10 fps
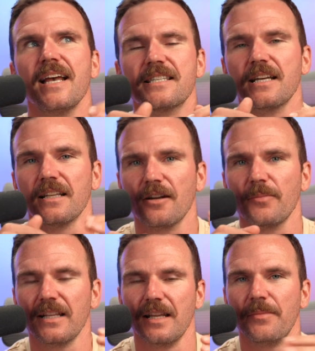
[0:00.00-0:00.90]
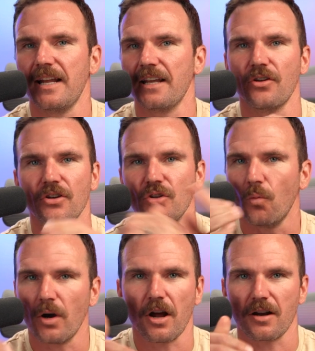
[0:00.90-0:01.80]
it's a little bit limiting. You can do
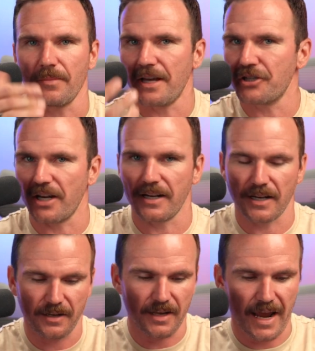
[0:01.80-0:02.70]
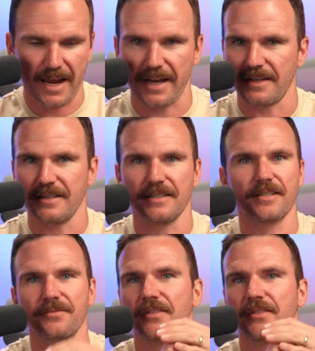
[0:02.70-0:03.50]
one automation and